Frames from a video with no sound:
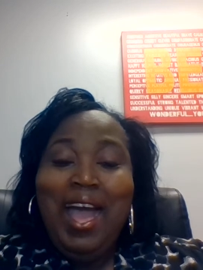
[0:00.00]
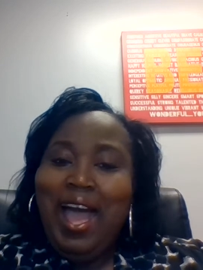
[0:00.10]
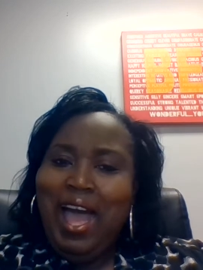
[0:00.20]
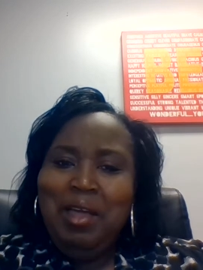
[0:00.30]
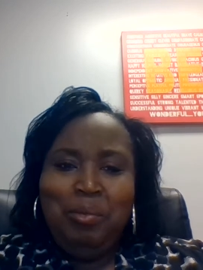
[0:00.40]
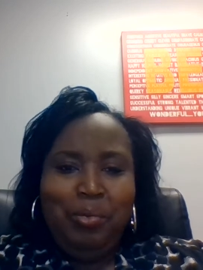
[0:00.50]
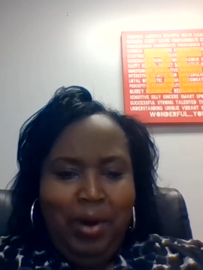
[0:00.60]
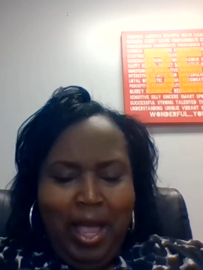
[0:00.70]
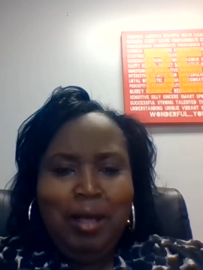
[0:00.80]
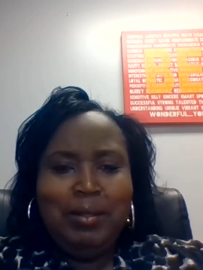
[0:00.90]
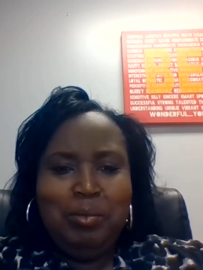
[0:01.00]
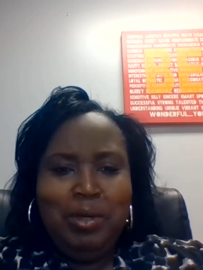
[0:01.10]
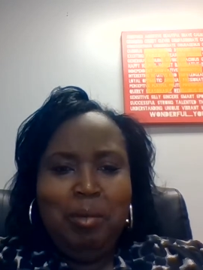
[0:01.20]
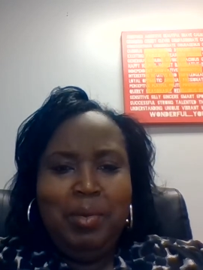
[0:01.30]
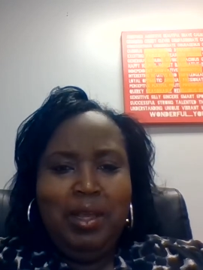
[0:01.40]
I am proud to be
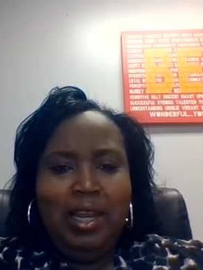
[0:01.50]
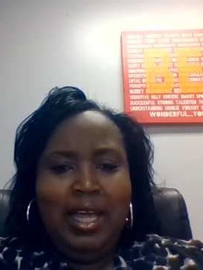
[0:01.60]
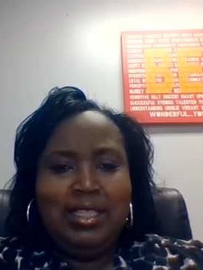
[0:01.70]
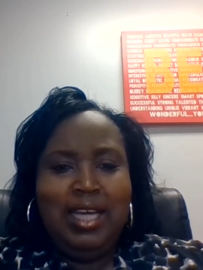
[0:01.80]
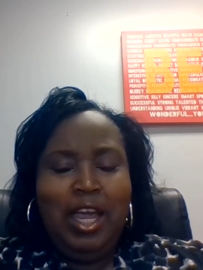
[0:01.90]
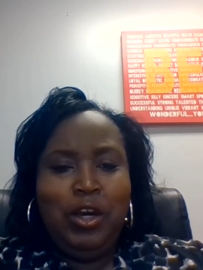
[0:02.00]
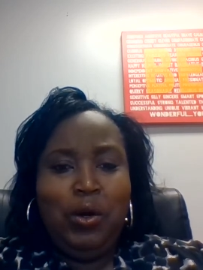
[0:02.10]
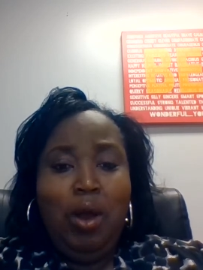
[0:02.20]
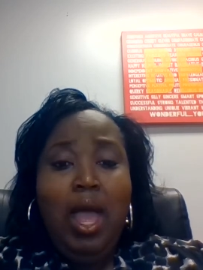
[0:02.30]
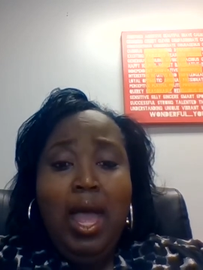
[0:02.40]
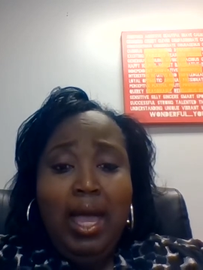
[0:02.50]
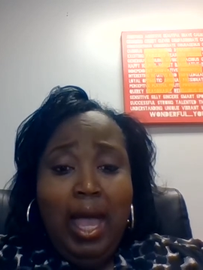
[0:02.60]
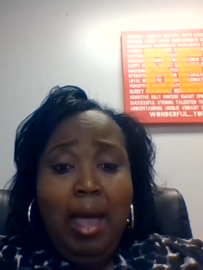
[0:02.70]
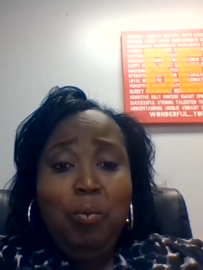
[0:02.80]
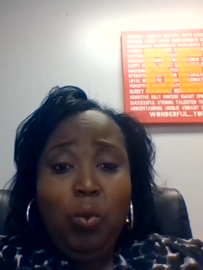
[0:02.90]
a Beltline Tiger.
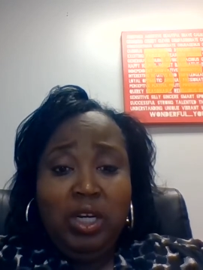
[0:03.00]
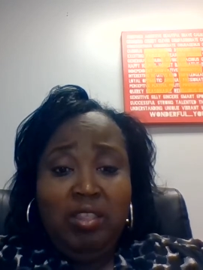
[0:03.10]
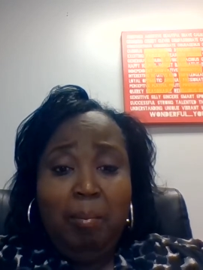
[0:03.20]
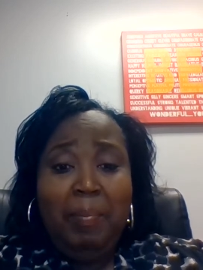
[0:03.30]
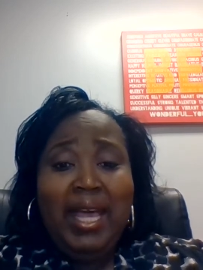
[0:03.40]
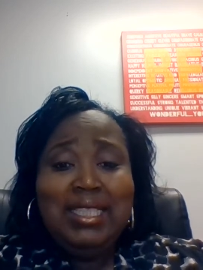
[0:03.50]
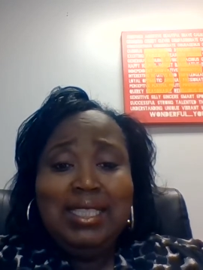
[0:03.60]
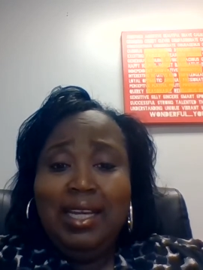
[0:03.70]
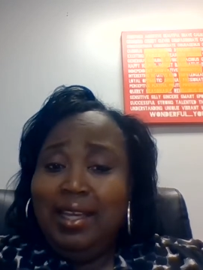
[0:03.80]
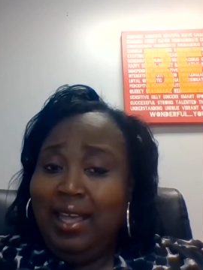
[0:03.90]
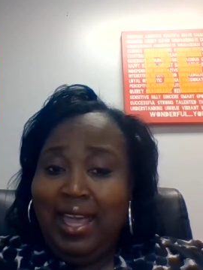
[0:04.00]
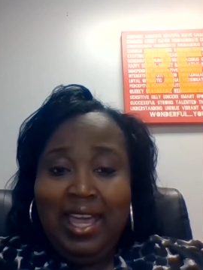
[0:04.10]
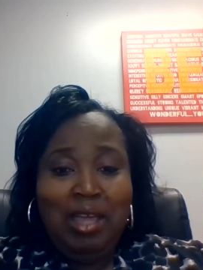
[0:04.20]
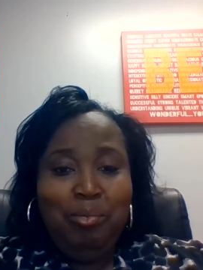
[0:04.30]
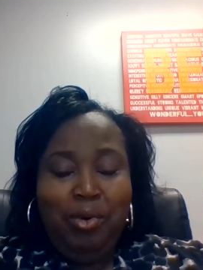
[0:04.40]
I'm one of the best
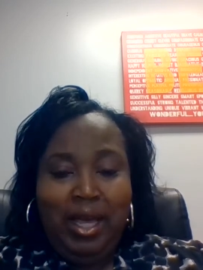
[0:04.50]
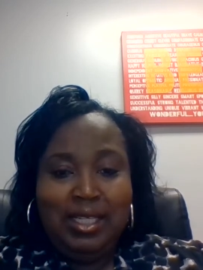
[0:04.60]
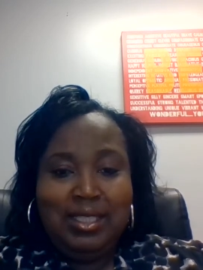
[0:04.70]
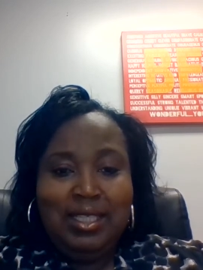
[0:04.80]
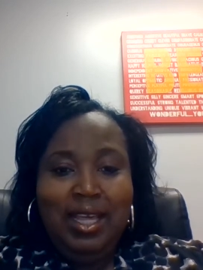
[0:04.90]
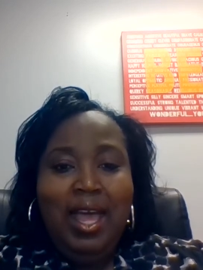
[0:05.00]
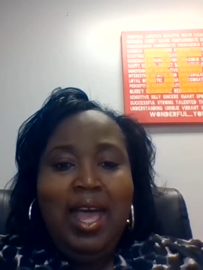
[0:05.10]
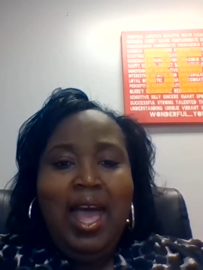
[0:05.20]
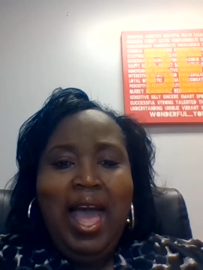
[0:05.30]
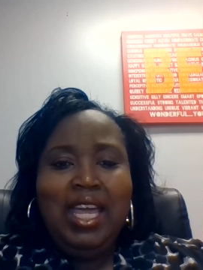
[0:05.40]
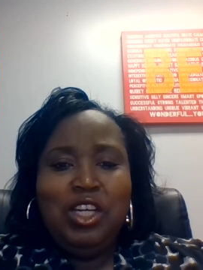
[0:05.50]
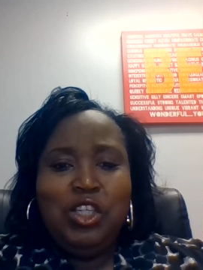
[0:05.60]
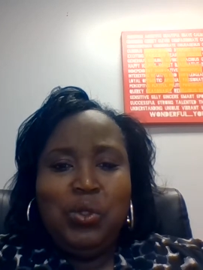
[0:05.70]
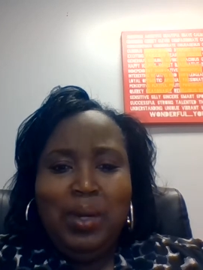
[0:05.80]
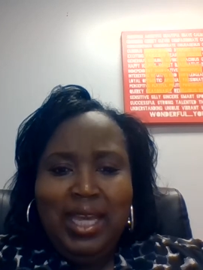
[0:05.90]
and brightest. I can
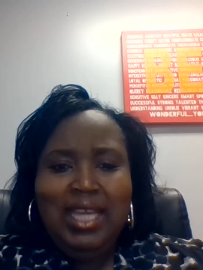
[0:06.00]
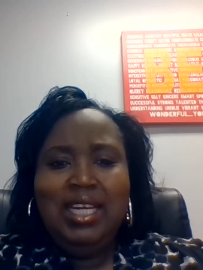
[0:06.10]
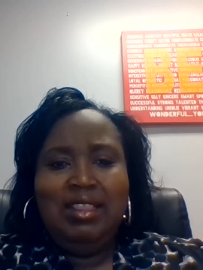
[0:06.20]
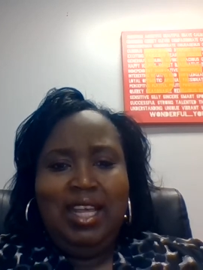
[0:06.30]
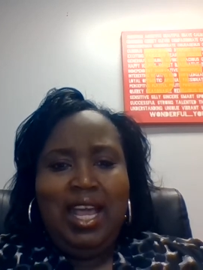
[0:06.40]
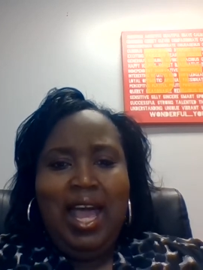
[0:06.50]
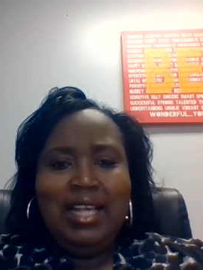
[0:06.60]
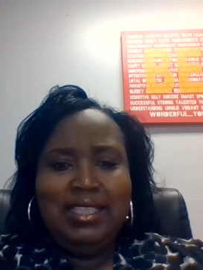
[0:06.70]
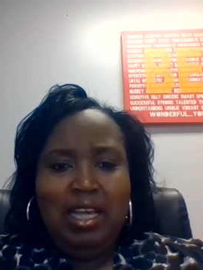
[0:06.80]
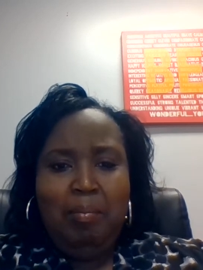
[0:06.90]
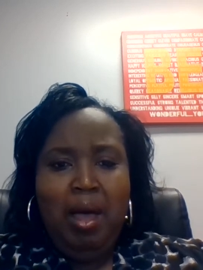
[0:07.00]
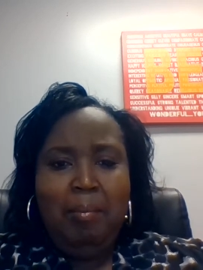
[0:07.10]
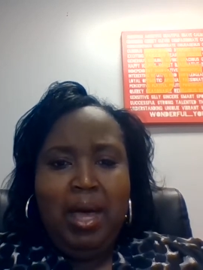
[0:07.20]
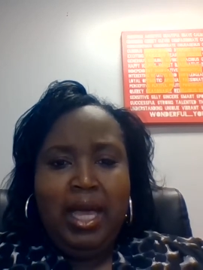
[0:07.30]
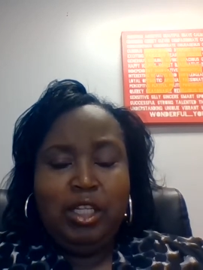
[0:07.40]
do anything I set my
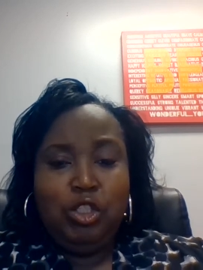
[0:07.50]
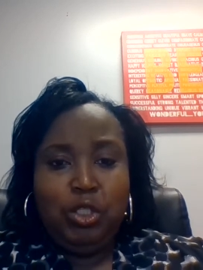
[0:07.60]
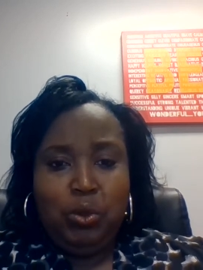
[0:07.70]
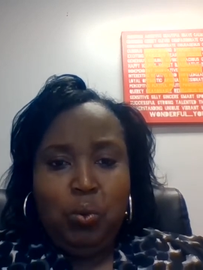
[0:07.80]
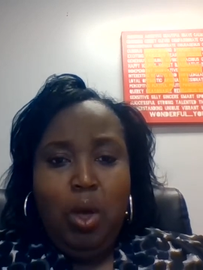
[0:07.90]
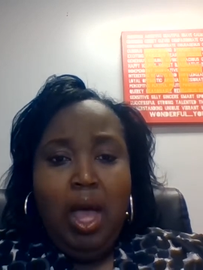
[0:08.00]
mind to.